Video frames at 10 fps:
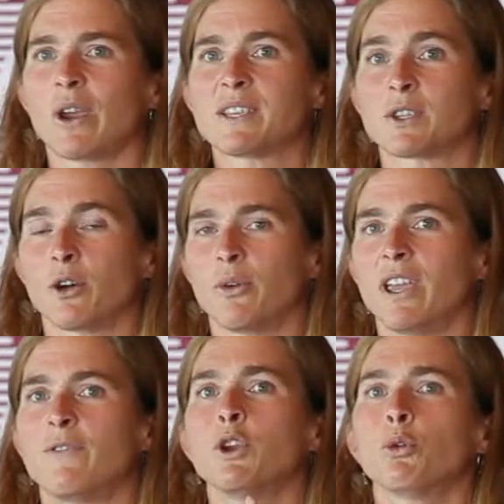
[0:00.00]
Okay,
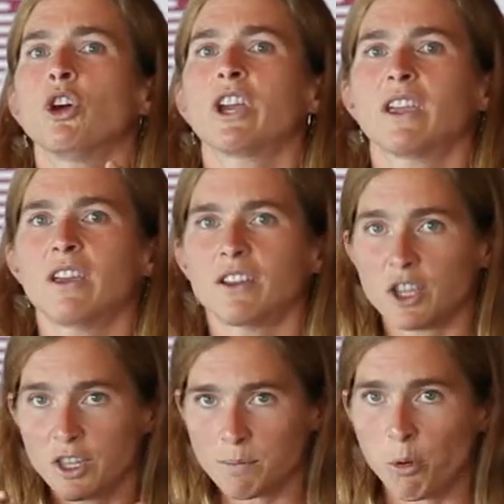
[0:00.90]
so if you look
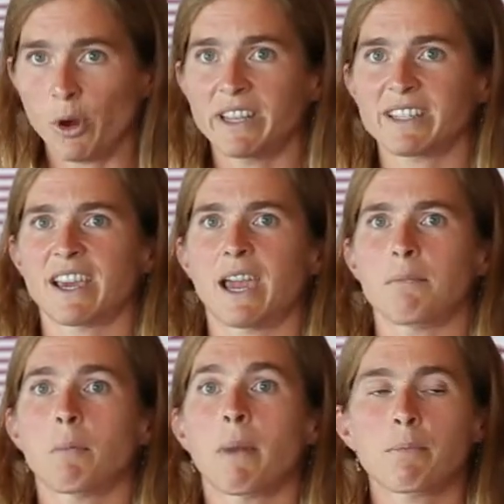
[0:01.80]
to this point in time,